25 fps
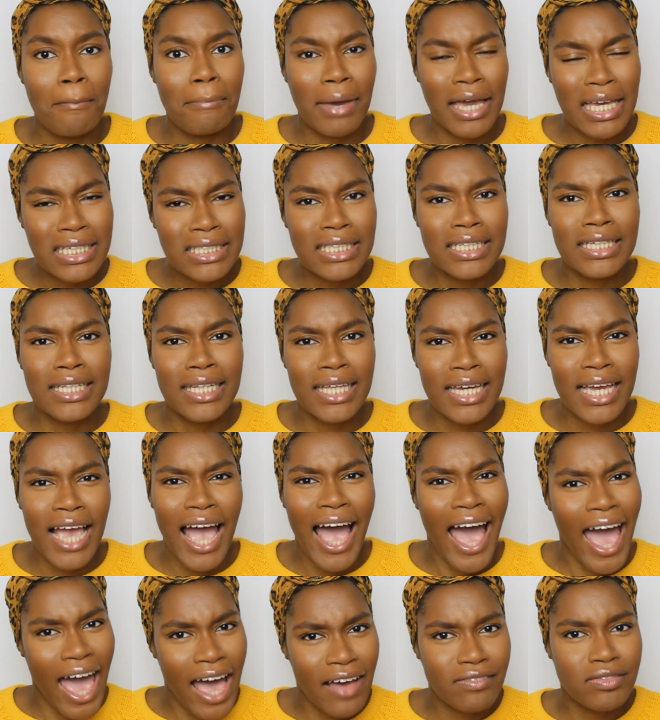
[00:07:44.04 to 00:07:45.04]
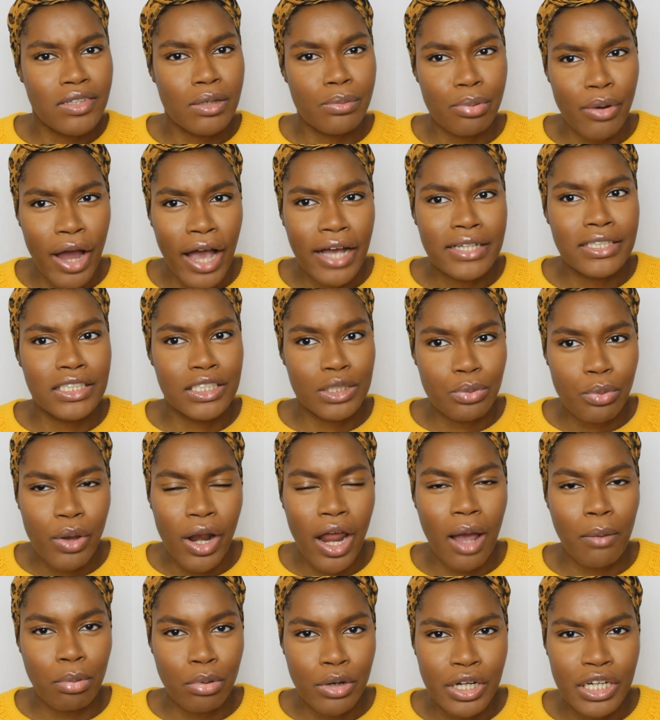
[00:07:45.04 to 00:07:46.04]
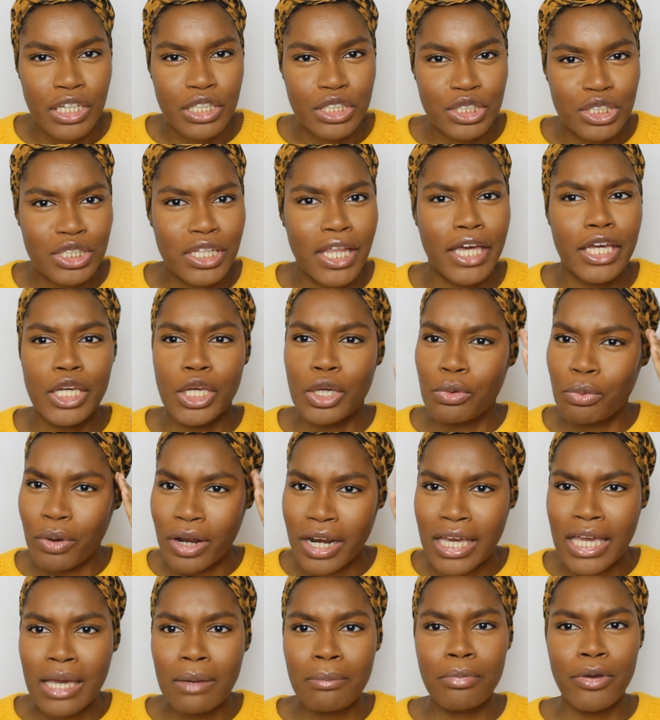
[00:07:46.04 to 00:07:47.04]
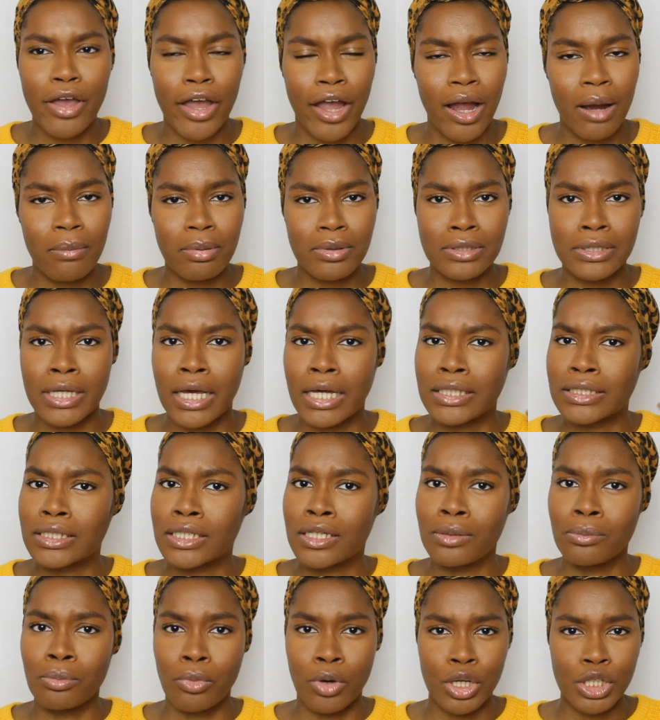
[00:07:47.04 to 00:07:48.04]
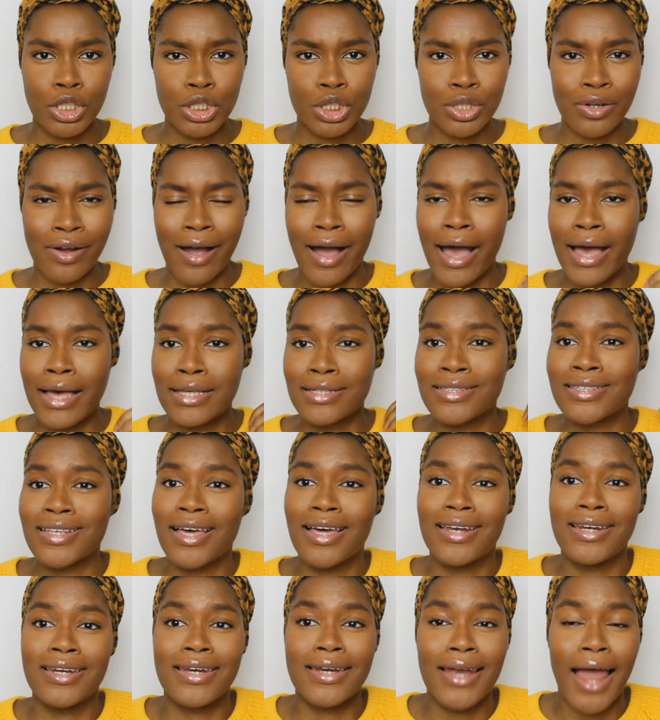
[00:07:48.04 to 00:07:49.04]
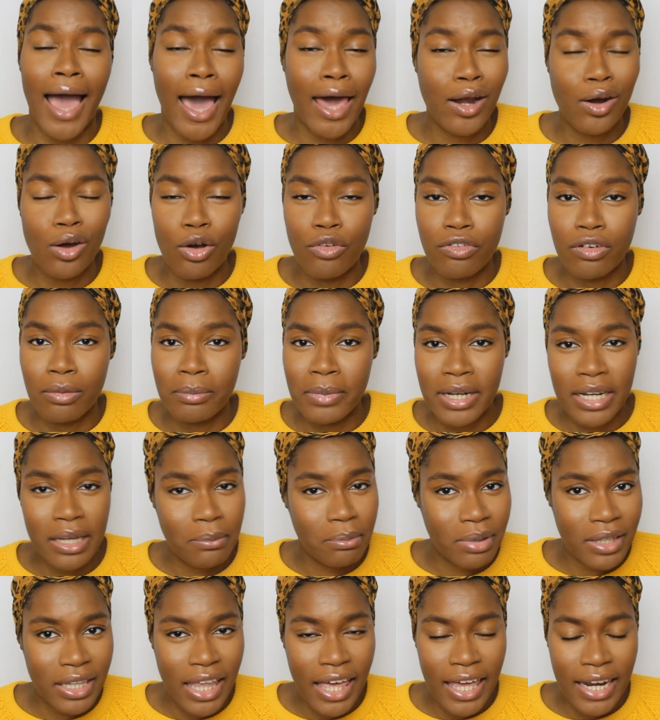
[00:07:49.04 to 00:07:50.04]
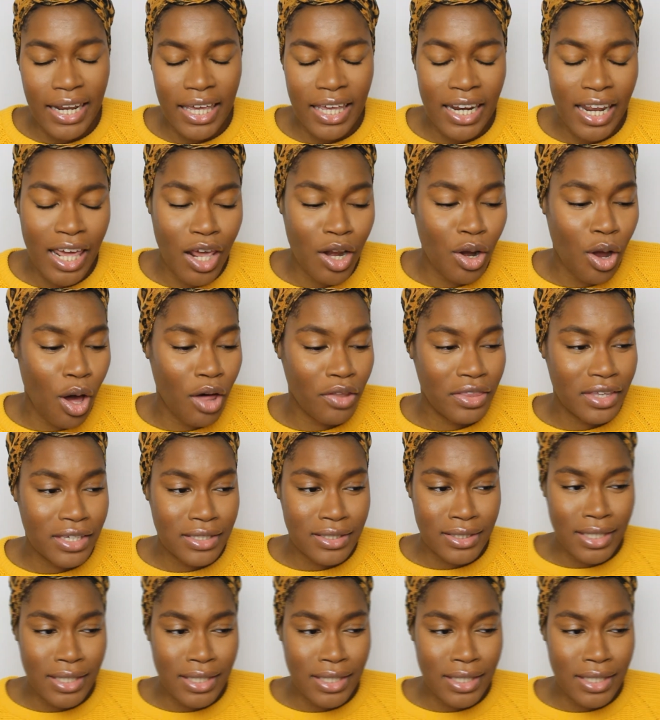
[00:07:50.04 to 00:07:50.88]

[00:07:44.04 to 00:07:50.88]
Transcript: Basically, I have to practice what I preach. Like, you want to keep your hair protected, moisturized, not over manipulated, and all these